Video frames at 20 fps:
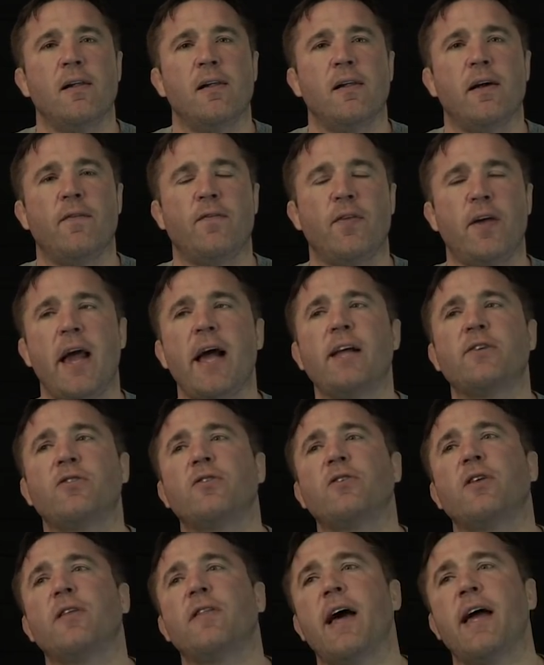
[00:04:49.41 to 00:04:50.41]
If the
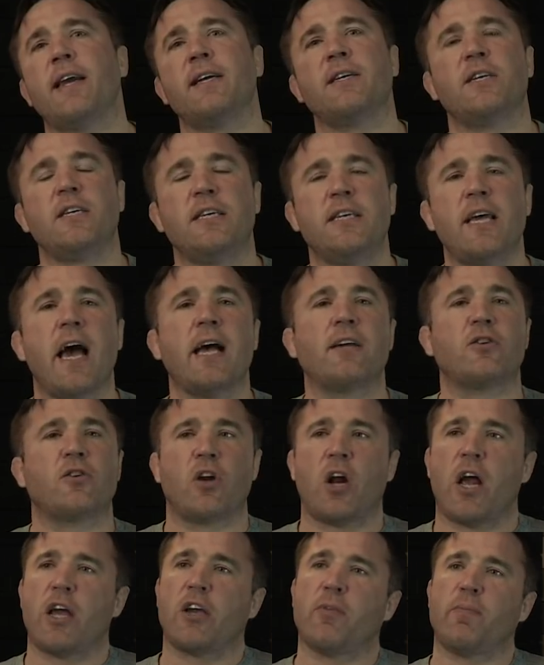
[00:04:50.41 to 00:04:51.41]
answer to that is yes,
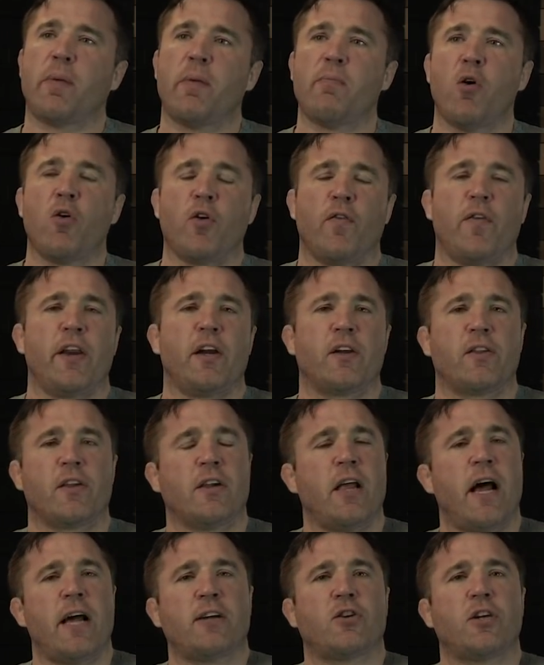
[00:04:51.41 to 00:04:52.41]
and I could be motivated at
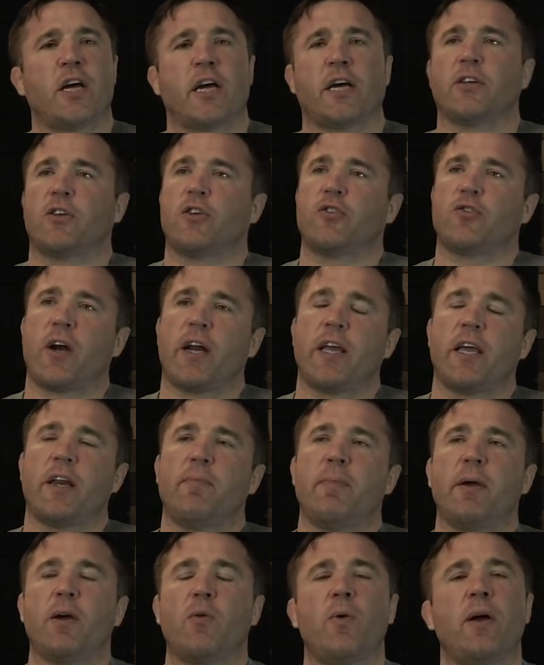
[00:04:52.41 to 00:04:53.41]
the last second to try to get
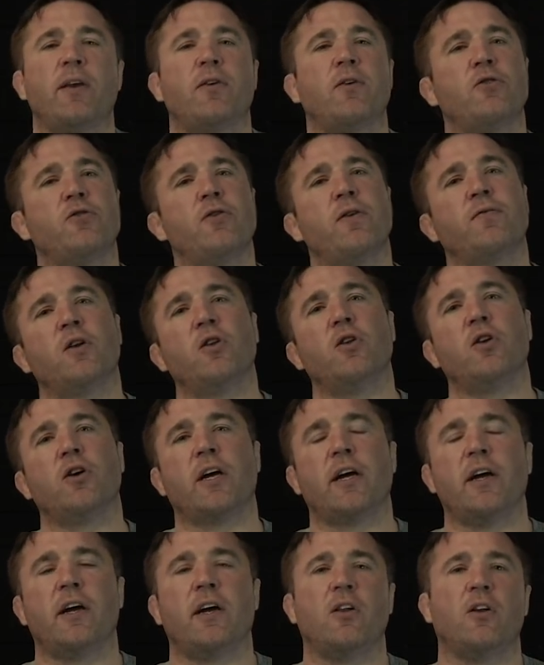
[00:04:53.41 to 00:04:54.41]
a big win, don't you have to
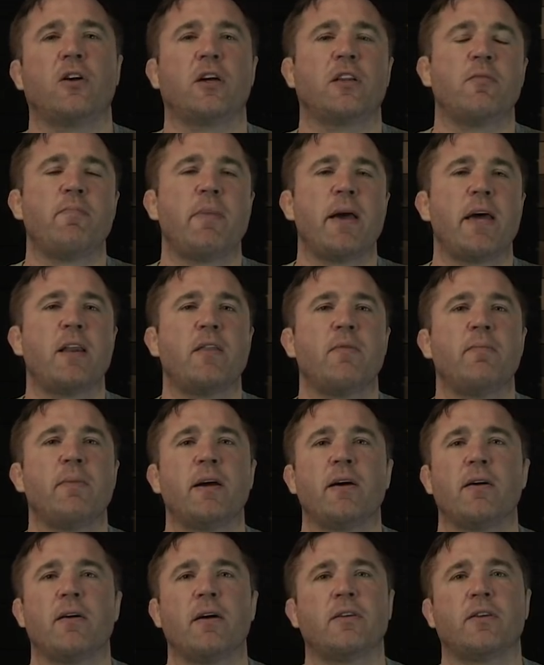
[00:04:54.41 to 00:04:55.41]
look at the man in the
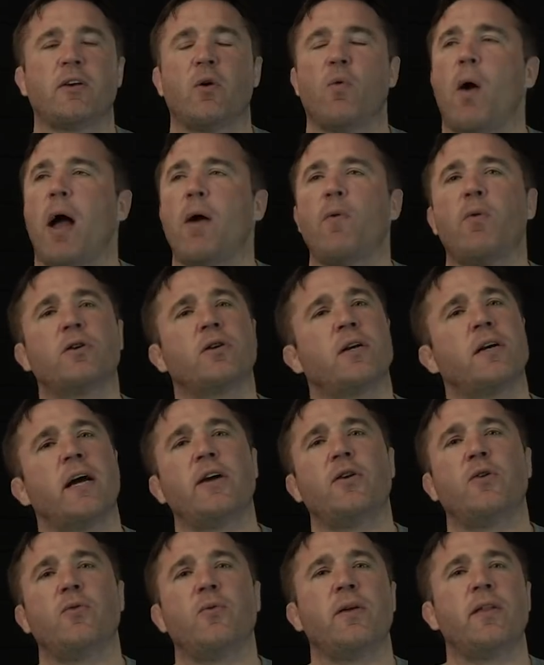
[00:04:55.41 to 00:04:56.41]
mirror and say, why wasn't
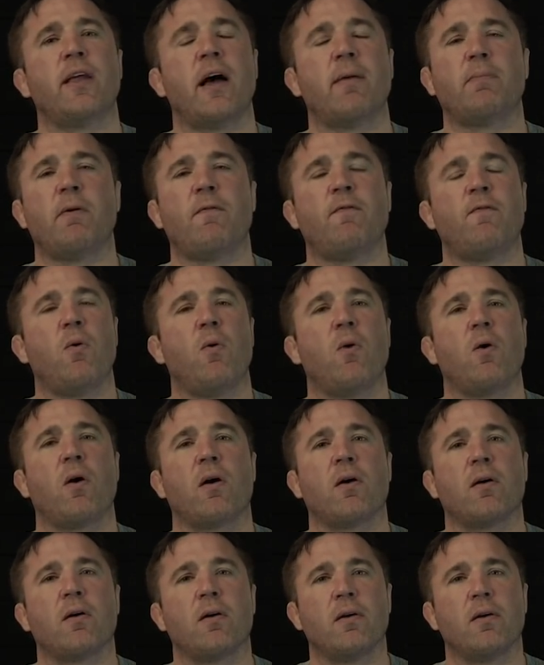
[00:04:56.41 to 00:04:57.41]
I doing that before?